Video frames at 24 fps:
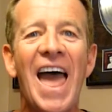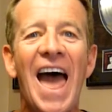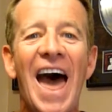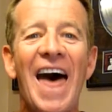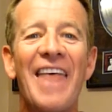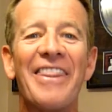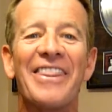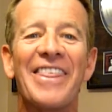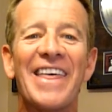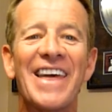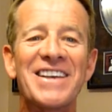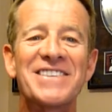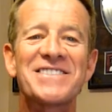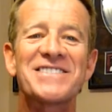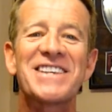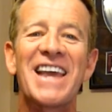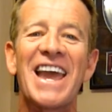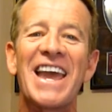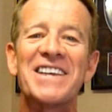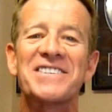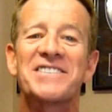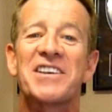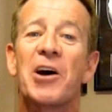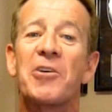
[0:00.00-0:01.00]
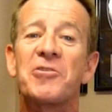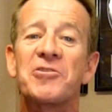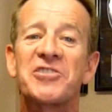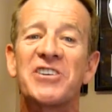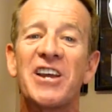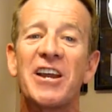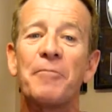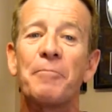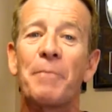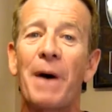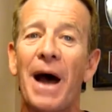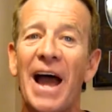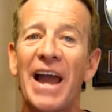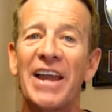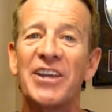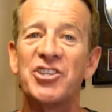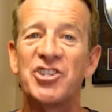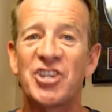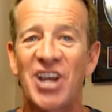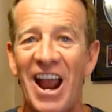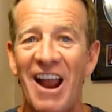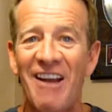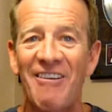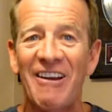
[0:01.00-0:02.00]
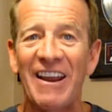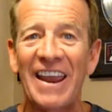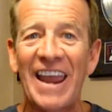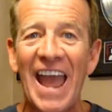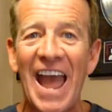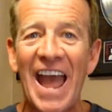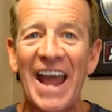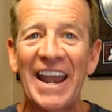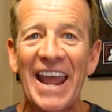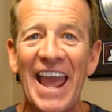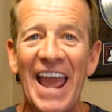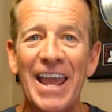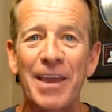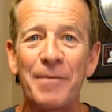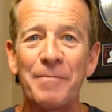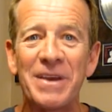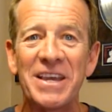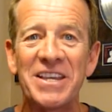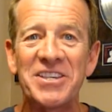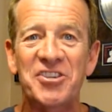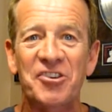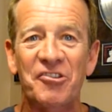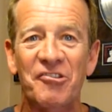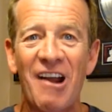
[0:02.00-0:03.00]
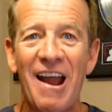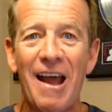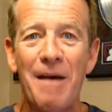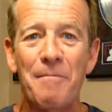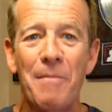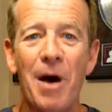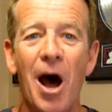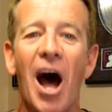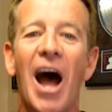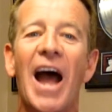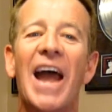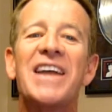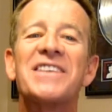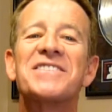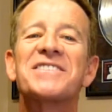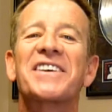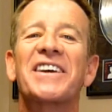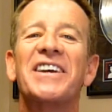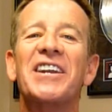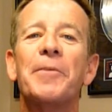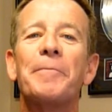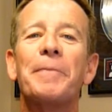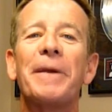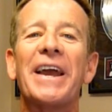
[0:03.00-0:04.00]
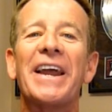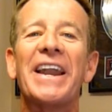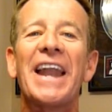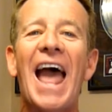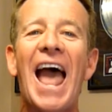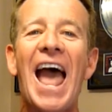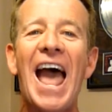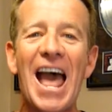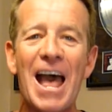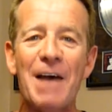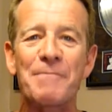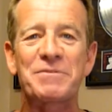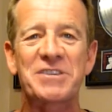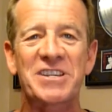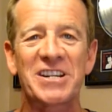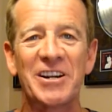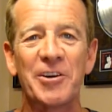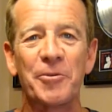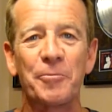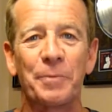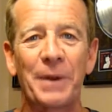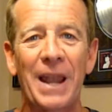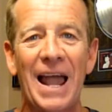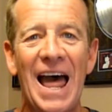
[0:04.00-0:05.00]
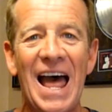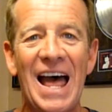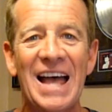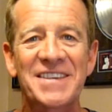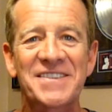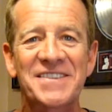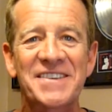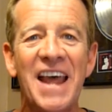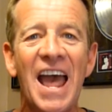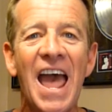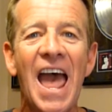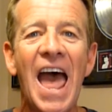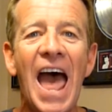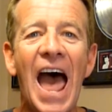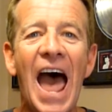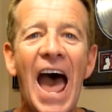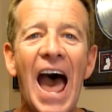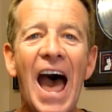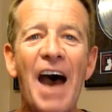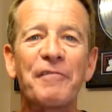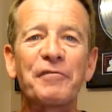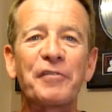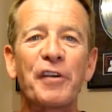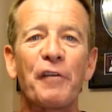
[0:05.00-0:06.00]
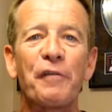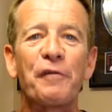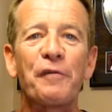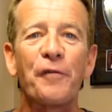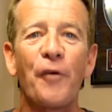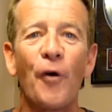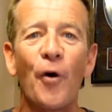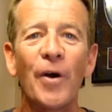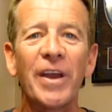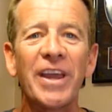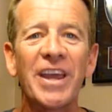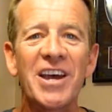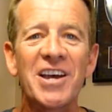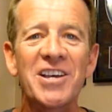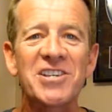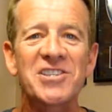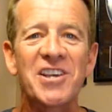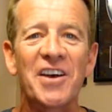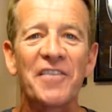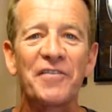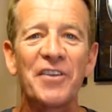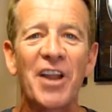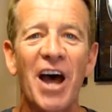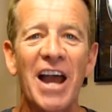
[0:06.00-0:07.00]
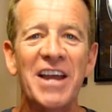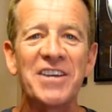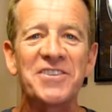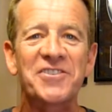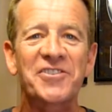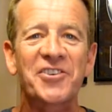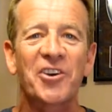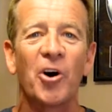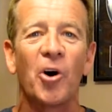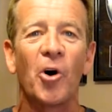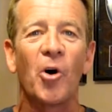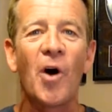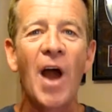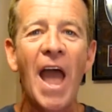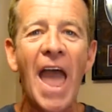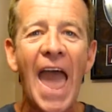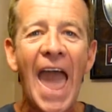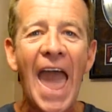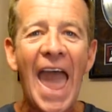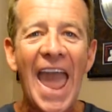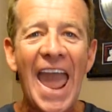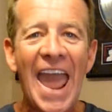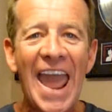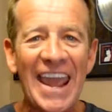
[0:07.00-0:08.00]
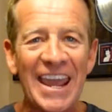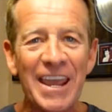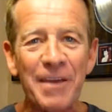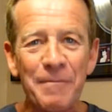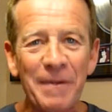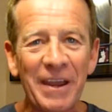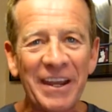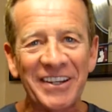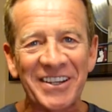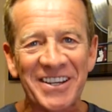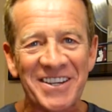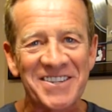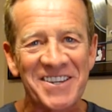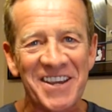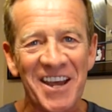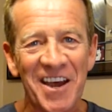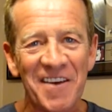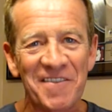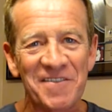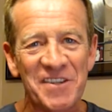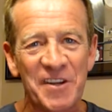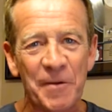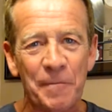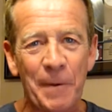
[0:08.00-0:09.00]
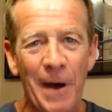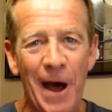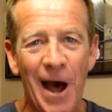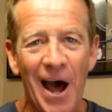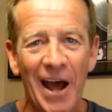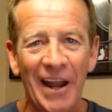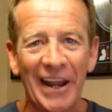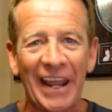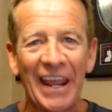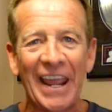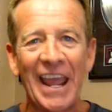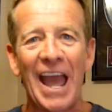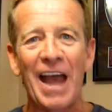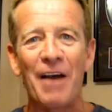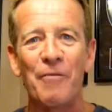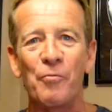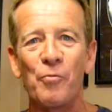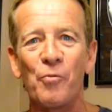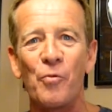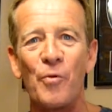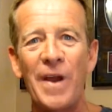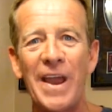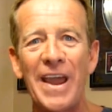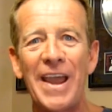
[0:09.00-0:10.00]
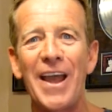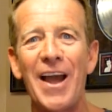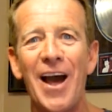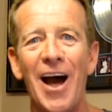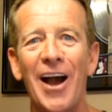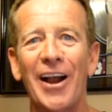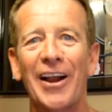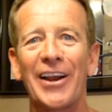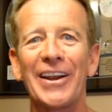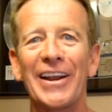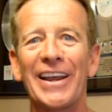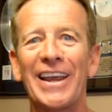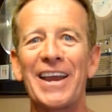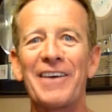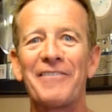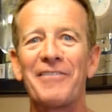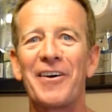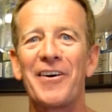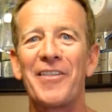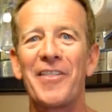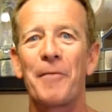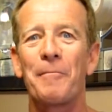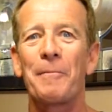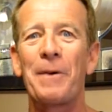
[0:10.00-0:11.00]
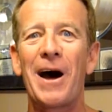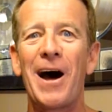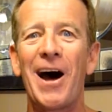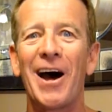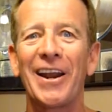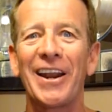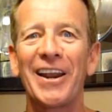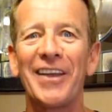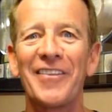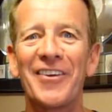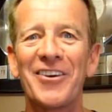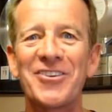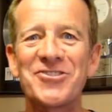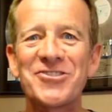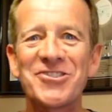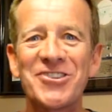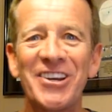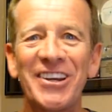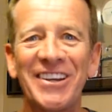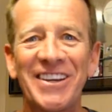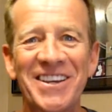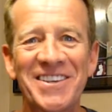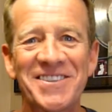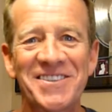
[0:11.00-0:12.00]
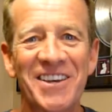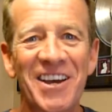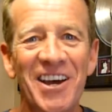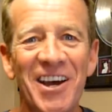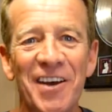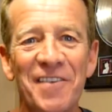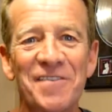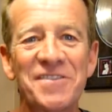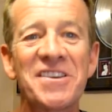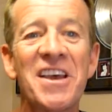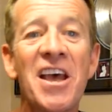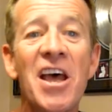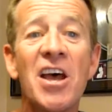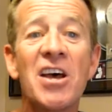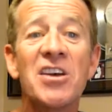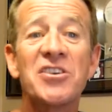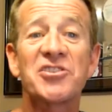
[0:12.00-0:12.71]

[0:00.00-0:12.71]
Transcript: And this is hosted by Jerry and Amy's grandma. It's going to be an absolute blast. After 4 years of night school, Amy deserves to party, and we are going to give her the party that she deserves.